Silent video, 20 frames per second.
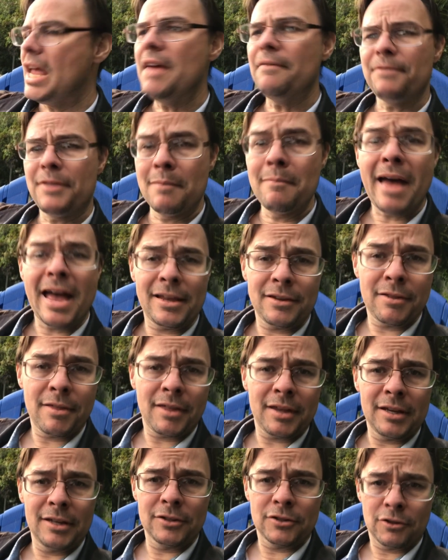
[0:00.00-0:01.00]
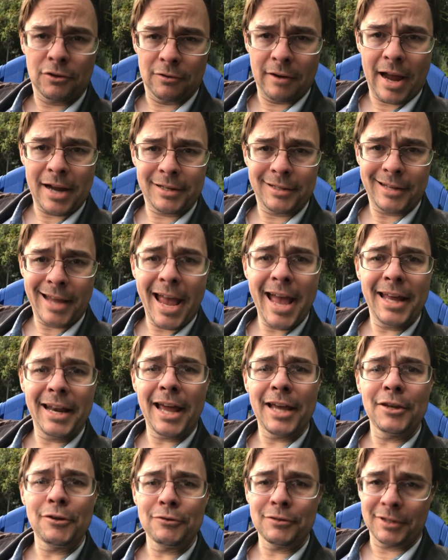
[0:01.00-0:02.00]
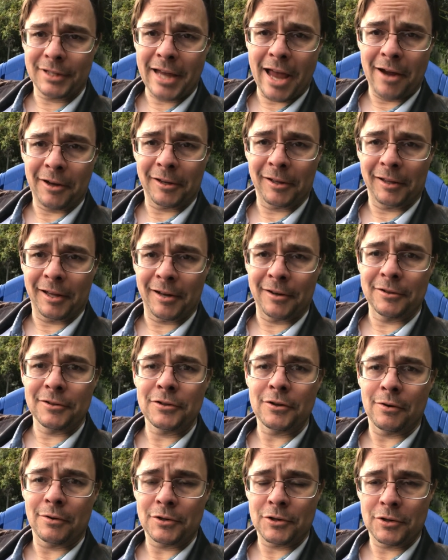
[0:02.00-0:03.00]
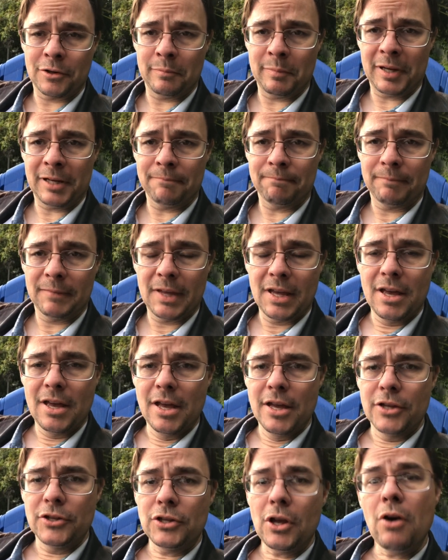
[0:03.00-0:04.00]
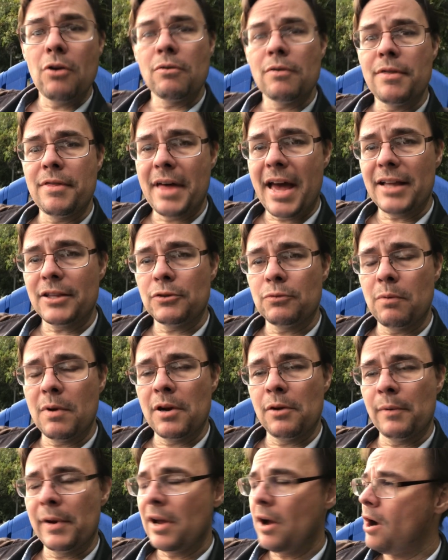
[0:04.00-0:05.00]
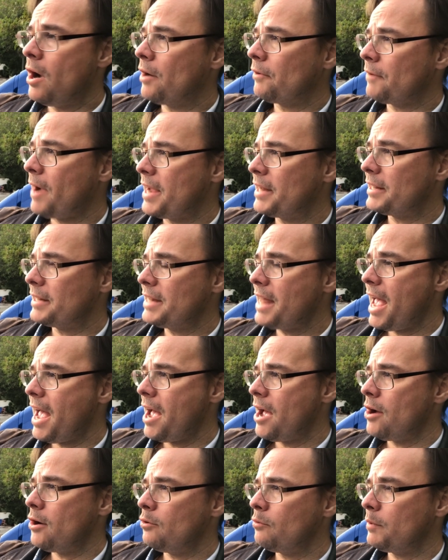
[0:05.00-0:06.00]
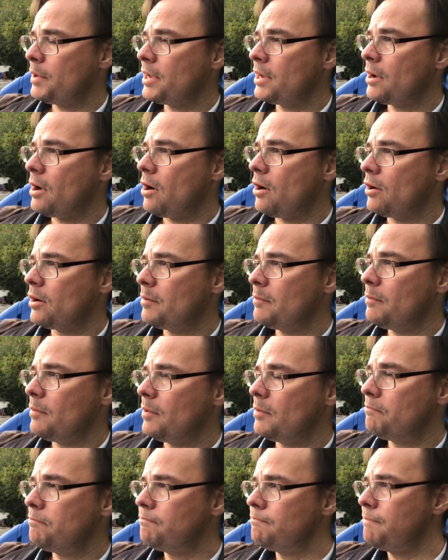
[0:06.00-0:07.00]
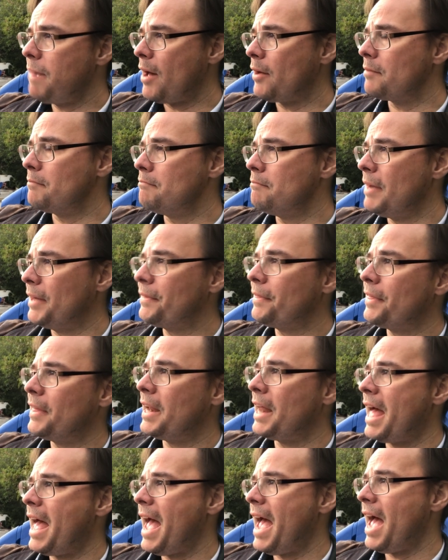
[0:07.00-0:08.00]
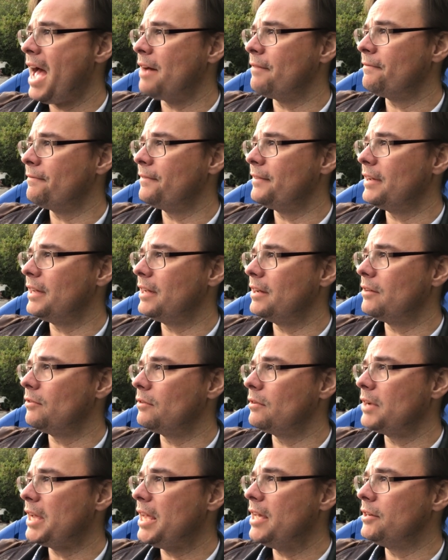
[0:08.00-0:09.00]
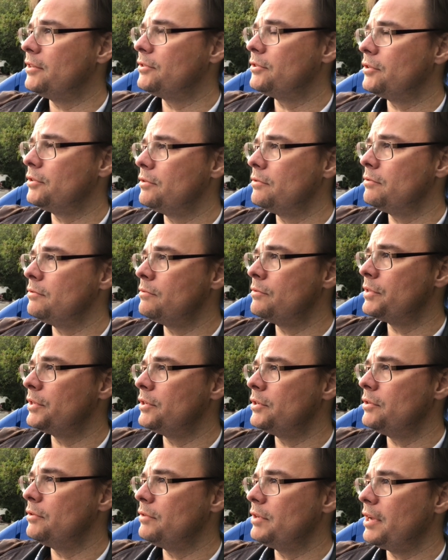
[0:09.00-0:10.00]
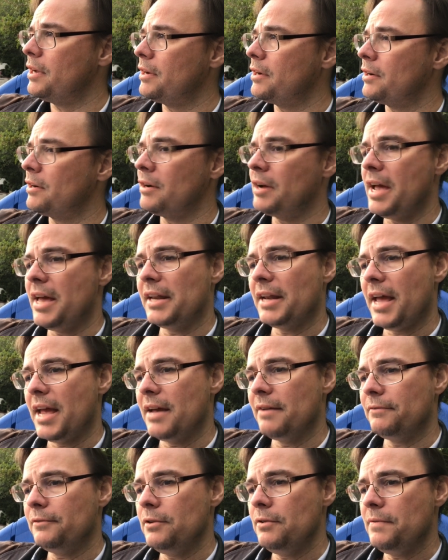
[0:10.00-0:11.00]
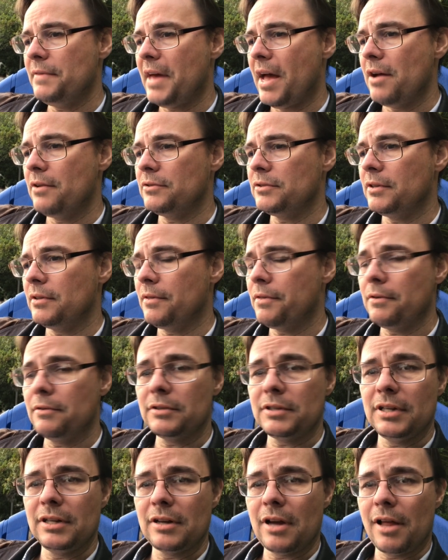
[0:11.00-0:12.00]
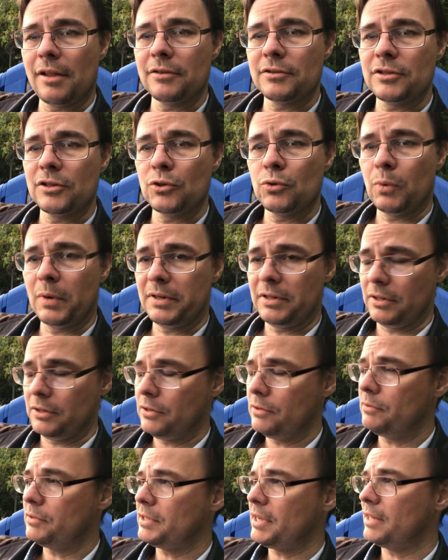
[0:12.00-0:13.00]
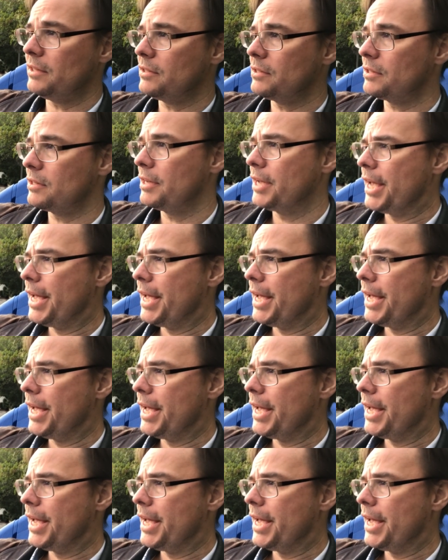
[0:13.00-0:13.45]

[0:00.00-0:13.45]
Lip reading: if the math is correct, and I used a calculator, so it should be. So that's where we are right now. We are about a month and a half into the new year, and I have $2,013.22.